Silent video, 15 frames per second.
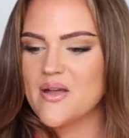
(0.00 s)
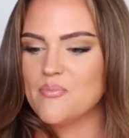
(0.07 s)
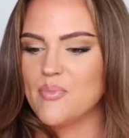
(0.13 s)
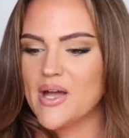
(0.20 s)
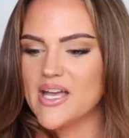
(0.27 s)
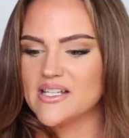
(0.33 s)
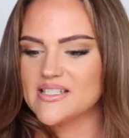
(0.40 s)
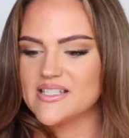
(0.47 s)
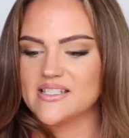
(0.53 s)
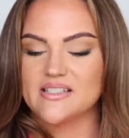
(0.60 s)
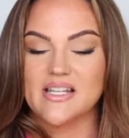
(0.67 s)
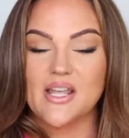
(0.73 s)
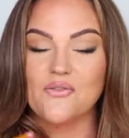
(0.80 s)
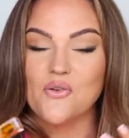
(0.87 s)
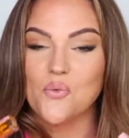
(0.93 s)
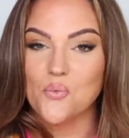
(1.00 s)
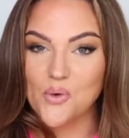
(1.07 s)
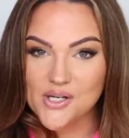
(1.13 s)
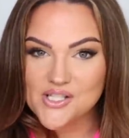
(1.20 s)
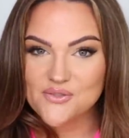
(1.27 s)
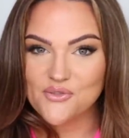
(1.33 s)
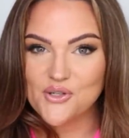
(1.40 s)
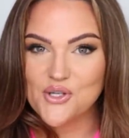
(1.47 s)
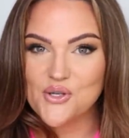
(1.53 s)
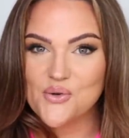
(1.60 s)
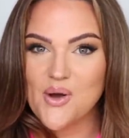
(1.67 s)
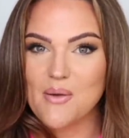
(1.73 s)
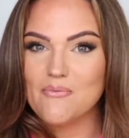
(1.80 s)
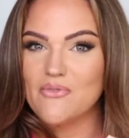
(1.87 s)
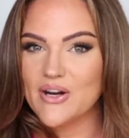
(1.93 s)
but if it works for you,
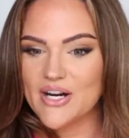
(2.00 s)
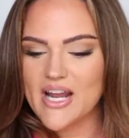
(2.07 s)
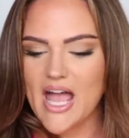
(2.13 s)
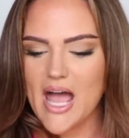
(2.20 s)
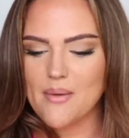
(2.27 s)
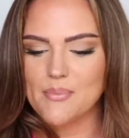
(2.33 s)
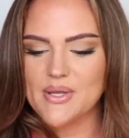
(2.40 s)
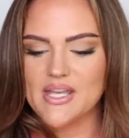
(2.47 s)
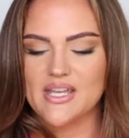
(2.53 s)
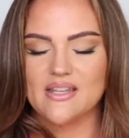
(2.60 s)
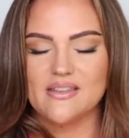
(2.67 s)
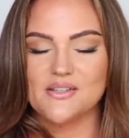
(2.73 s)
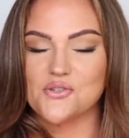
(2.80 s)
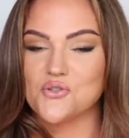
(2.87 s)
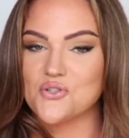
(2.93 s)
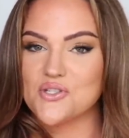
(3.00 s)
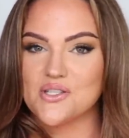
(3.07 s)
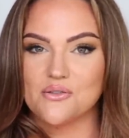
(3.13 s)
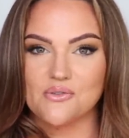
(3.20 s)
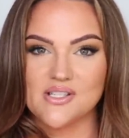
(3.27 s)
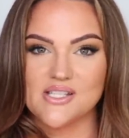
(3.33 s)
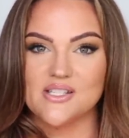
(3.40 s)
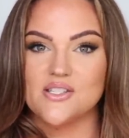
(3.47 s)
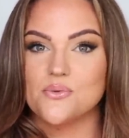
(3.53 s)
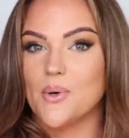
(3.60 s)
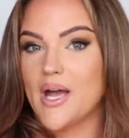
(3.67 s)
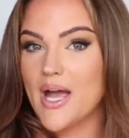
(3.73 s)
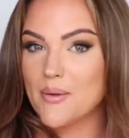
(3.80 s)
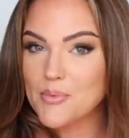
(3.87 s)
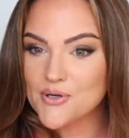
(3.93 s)
I'm very happy. These are just the reasons
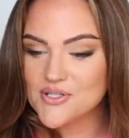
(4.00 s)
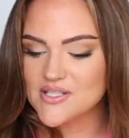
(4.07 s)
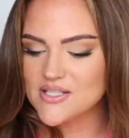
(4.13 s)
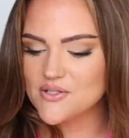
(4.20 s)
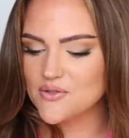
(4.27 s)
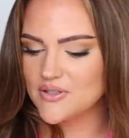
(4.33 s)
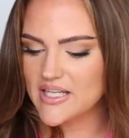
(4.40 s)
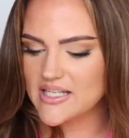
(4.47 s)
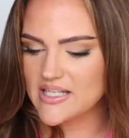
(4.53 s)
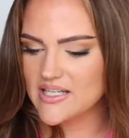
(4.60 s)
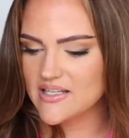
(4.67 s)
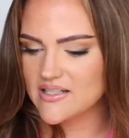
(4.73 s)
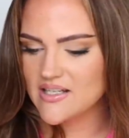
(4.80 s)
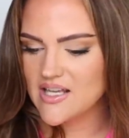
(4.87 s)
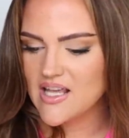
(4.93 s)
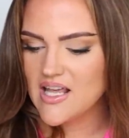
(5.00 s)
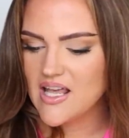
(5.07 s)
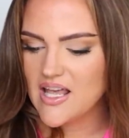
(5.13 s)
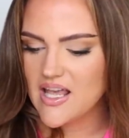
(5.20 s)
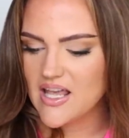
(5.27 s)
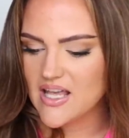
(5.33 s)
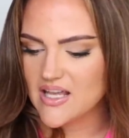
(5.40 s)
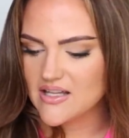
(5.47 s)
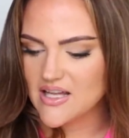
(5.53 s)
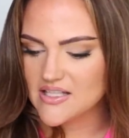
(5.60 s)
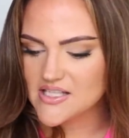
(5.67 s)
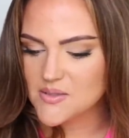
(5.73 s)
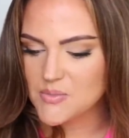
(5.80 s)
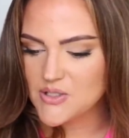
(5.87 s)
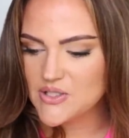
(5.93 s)
why I personally don't like it, and
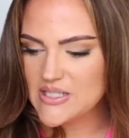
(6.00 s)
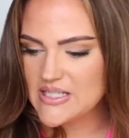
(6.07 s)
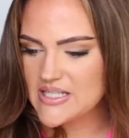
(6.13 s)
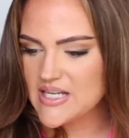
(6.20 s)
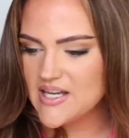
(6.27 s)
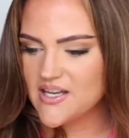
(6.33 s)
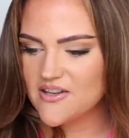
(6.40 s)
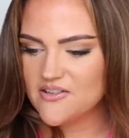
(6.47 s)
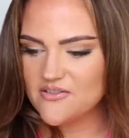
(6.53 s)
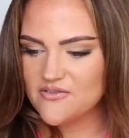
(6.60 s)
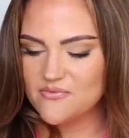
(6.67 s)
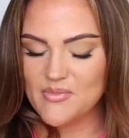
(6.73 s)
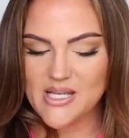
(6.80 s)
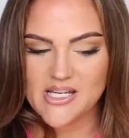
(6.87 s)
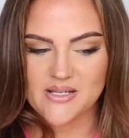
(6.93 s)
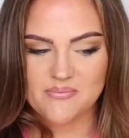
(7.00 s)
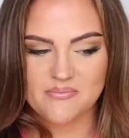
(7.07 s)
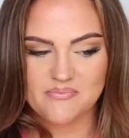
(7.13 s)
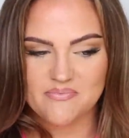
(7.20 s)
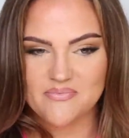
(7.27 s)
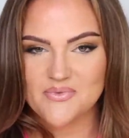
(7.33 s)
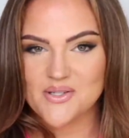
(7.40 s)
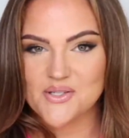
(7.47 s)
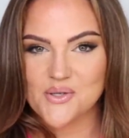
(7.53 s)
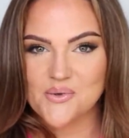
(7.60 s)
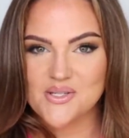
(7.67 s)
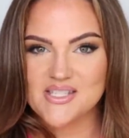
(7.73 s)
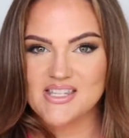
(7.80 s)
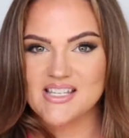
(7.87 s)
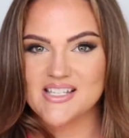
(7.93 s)
that's the beauty of makeup. There's
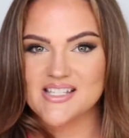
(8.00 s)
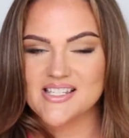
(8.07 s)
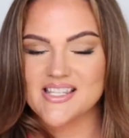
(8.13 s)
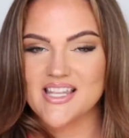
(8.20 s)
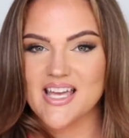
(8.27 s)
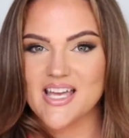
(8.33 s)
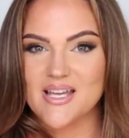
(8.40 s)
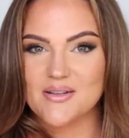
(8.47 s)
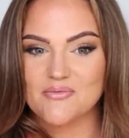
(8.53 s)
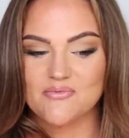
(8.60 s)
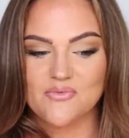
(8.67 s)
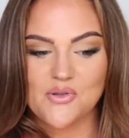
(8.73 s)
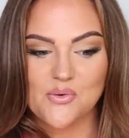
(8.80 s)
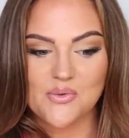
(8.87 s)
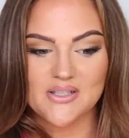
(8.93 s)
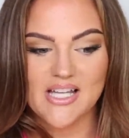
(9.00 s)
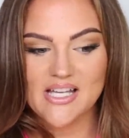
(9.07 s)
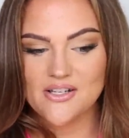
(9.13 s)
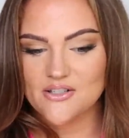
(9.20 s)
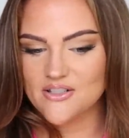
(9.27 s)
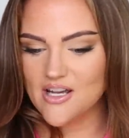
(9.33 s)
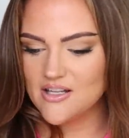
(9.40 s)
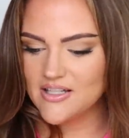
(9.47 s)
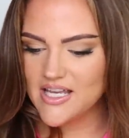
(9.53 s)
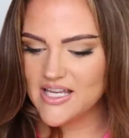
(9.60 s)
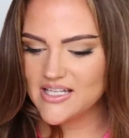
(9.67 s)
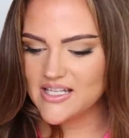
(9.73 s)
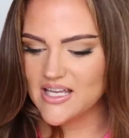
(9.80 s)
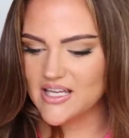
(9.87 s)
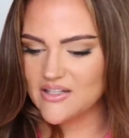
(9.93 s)
always things that you will like or not
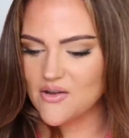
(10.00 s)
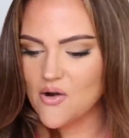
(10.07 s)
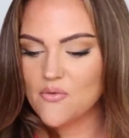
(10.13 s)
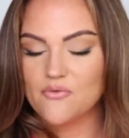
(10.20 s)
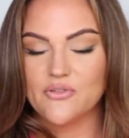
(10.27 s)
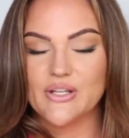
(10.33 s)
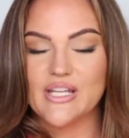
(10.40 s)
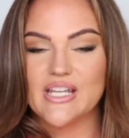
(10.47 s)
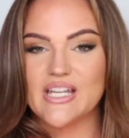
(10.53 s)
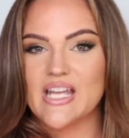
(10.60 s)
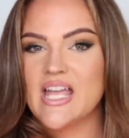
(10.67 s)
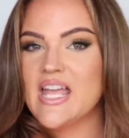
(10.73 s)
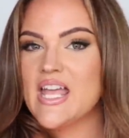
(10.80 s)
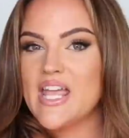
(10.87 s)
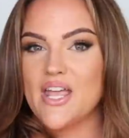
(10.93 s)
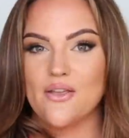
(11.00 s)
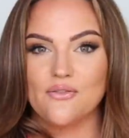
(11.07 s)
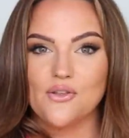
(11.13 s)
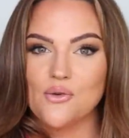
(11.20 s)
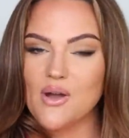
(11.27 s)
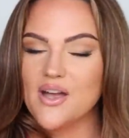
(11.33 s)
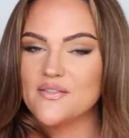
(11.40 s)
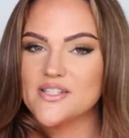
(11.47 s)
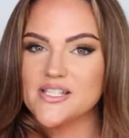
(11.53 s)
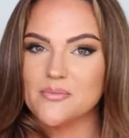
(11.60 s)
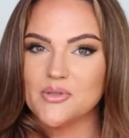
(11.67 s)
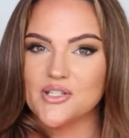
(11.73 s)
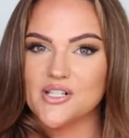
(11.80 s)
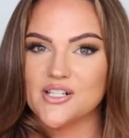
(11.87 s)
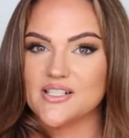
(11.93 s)
like, and hopefully if you have
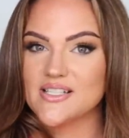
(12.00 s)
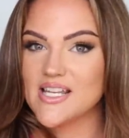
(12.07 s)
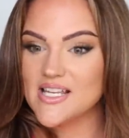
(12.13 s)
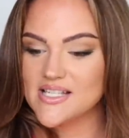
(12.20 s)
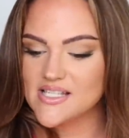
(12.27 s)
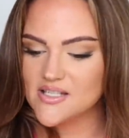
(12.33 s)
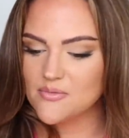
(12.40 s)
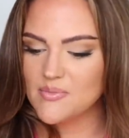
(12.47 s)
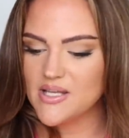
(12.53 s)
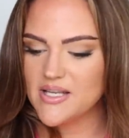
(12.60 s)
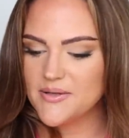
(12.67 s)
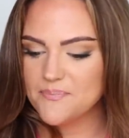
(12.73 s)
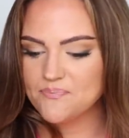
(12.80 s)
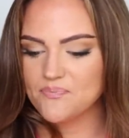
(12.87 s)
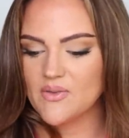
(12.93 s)
similar taste to me,